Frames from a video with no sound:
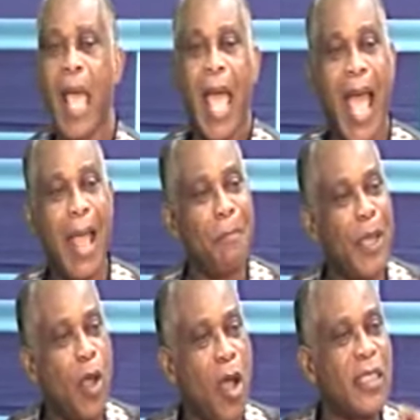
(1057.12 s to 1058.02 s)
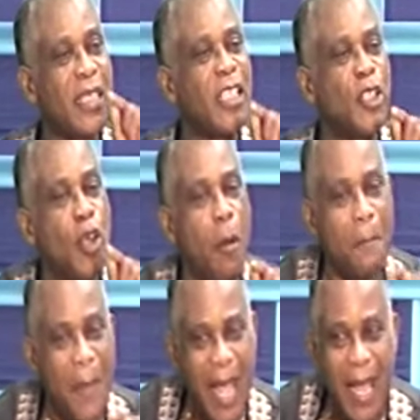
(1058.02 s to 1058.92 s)
And because this
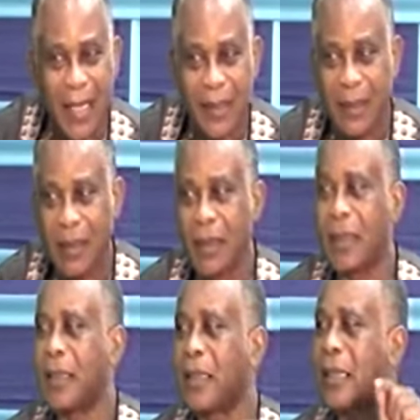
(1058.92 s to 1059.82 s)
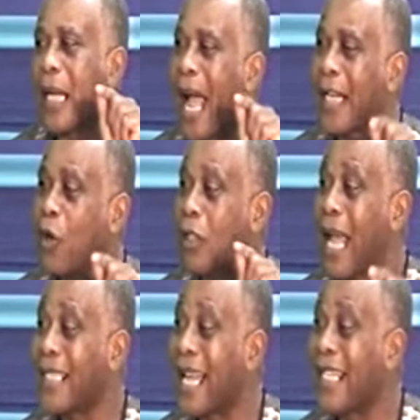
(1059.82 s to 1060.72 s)
young man had not
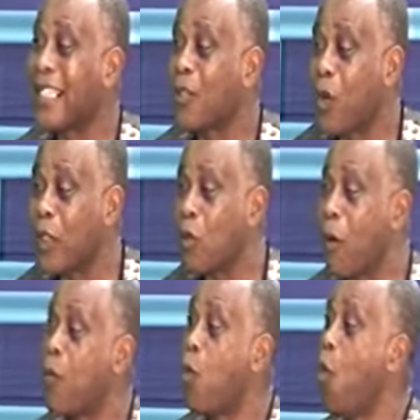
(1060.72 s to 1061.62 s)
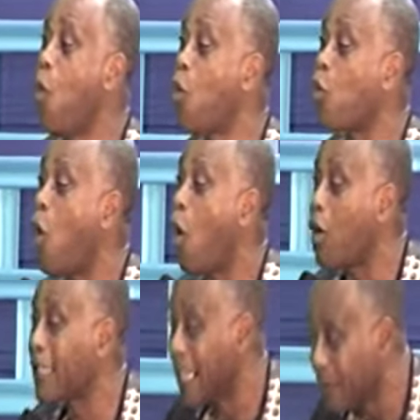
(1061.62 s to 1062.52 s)
answered this question of who
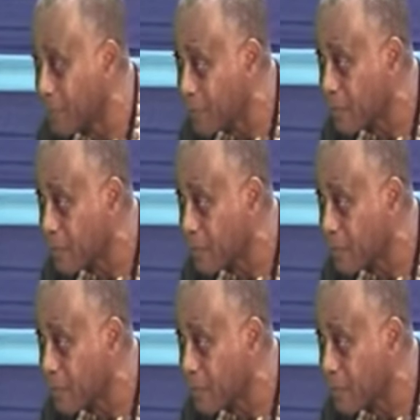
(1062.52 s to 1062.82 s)
called him,